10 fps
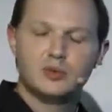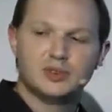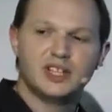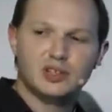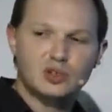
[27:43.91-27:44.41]

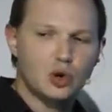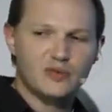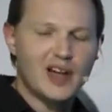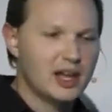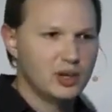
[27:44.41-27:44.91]
Need the total
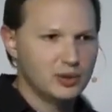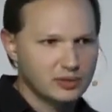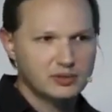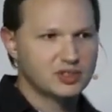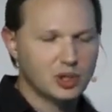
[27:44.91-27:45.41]
value.
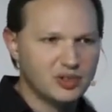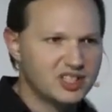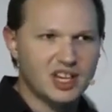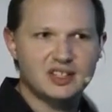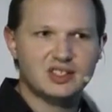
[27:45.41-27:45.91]
So in this
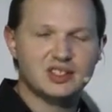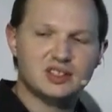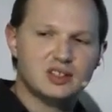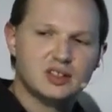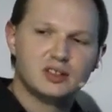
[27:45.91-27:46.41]
case, it's